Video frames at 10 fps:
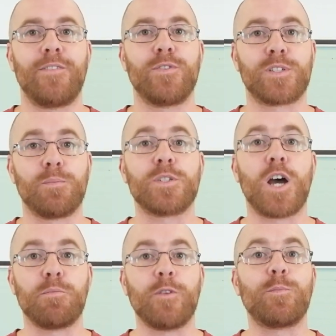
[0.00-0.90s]
for some
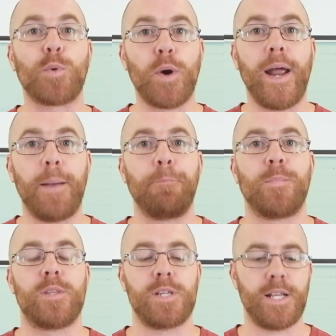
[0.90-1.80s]
time of prayer.
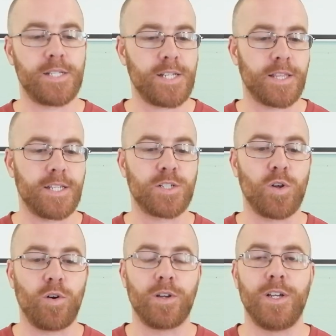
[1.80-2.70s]
So let's sing this
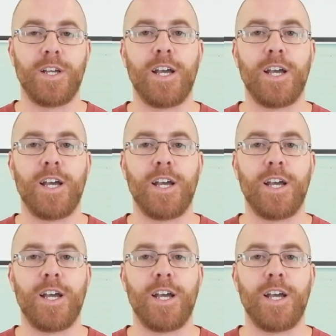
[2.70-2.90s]
song